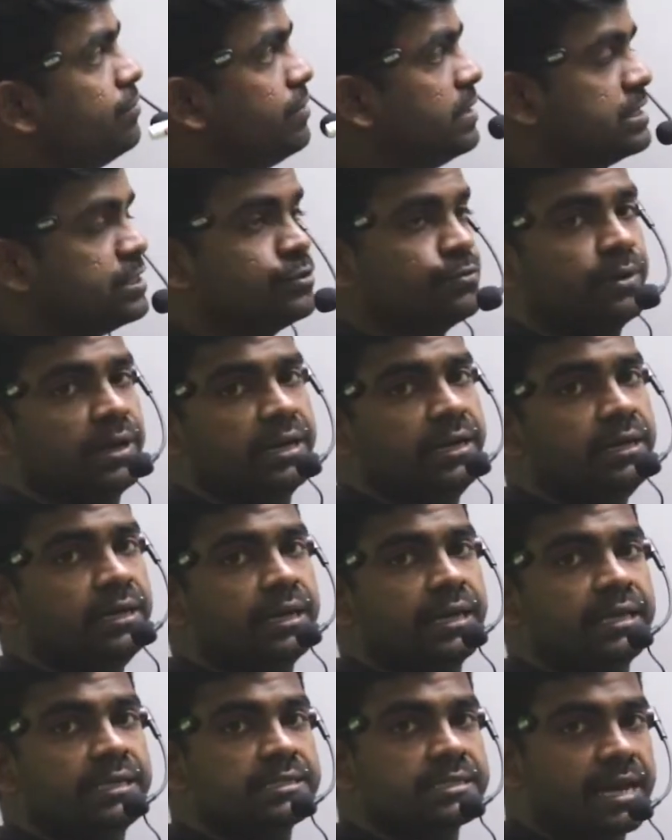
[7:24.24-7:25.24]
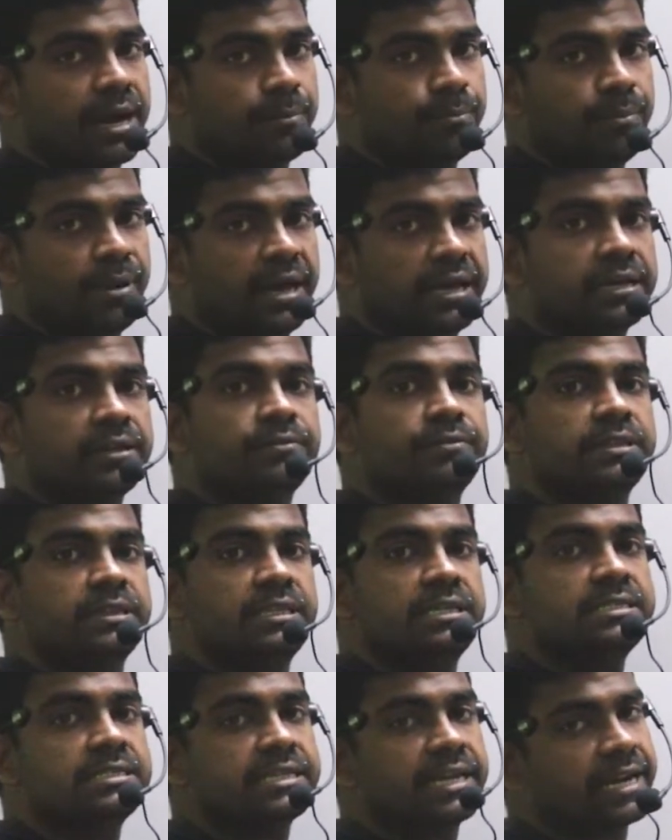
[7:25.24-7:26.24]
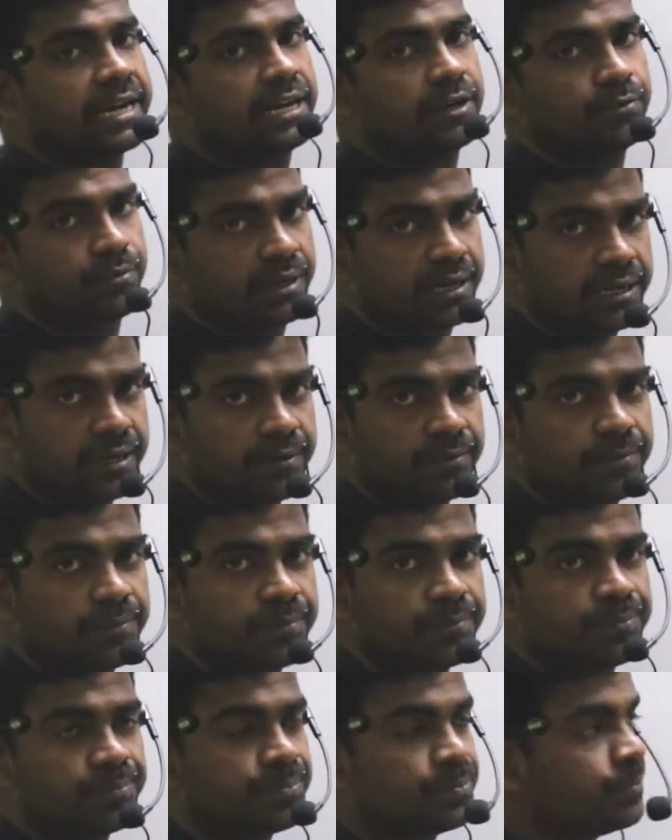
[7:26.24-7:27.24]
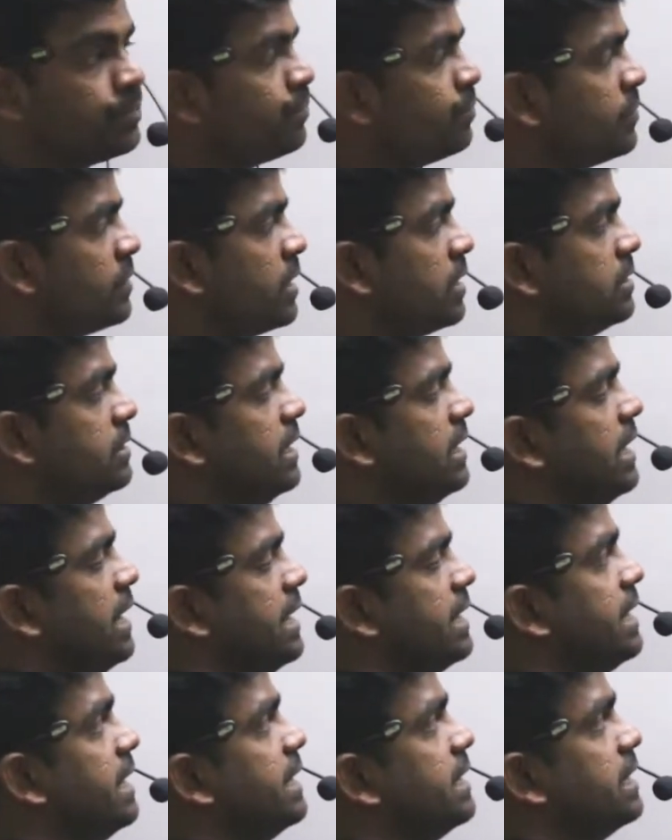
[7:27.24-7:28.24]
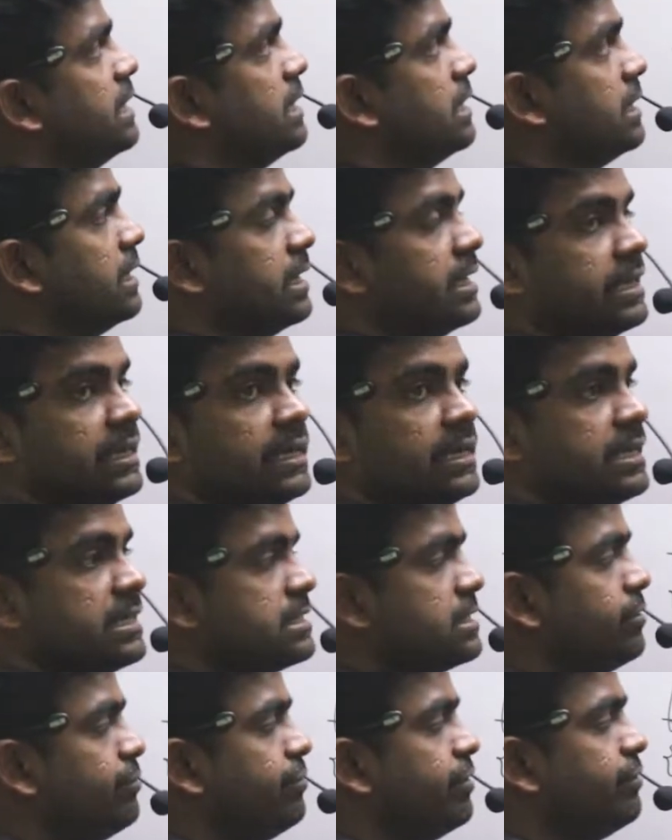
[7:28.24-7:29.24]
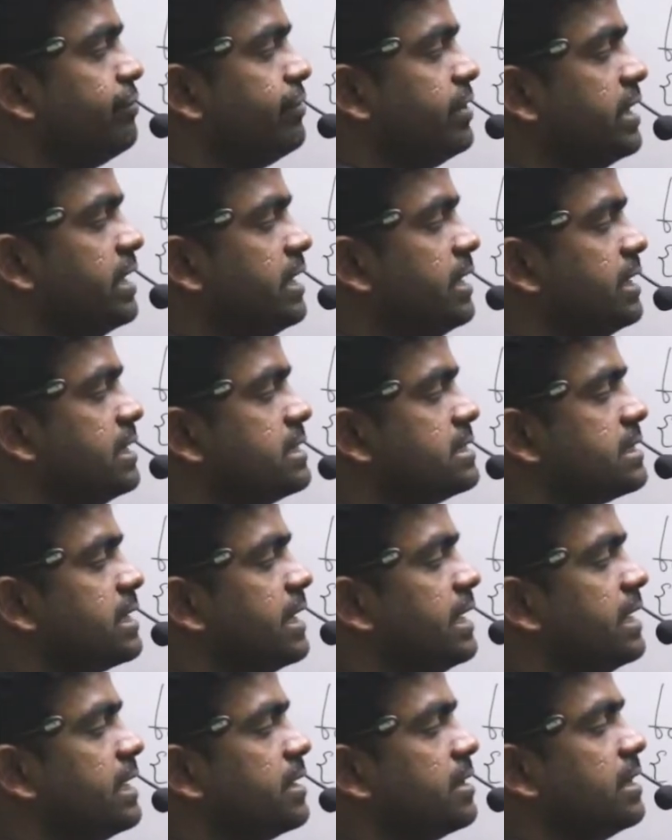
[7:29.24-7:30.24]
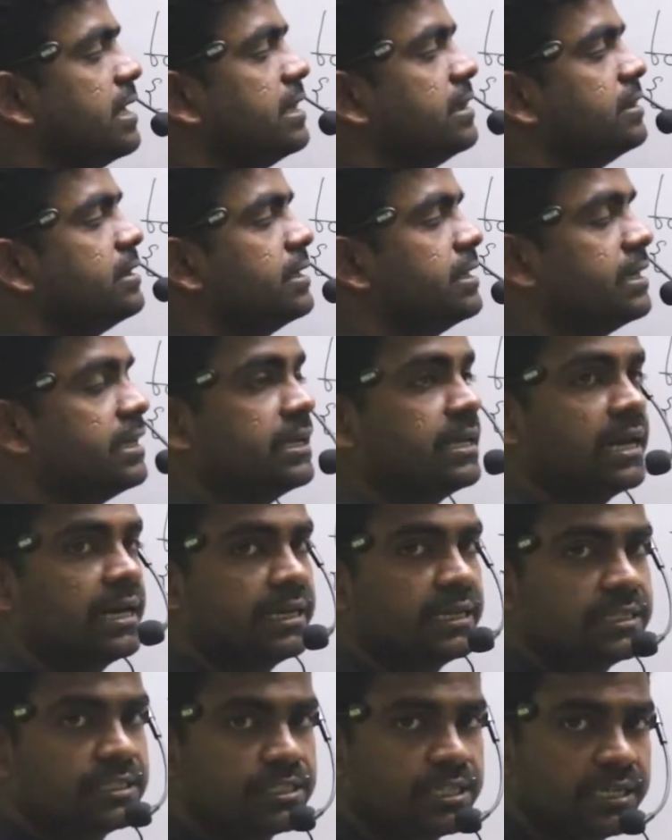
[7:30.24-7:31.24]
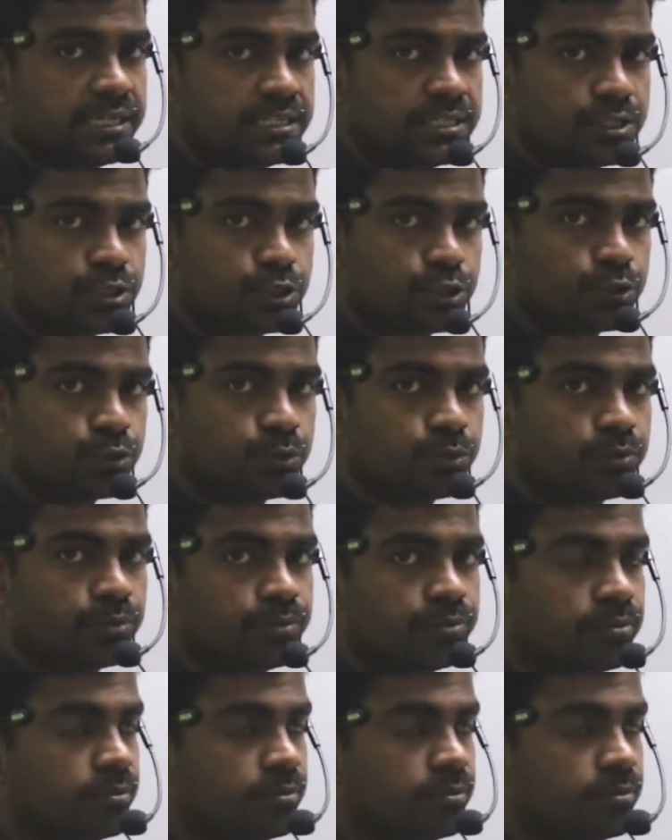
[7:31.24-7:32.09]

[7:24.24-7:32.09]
First one is comparing with the second one. Then again, here it is a 50 is greater than 30, condition is true.